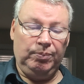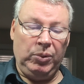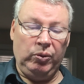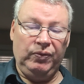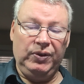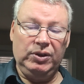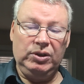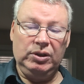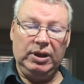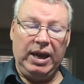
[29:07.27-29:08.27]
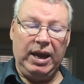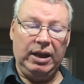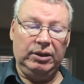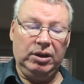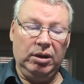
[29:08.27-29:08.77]
bonefish
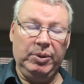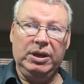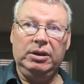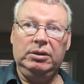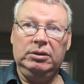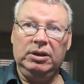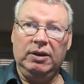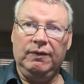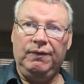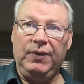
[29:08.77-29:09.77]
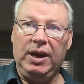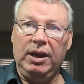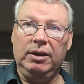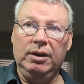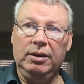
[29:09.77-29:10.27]
had come in and
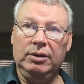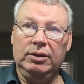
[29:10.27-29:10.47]
fed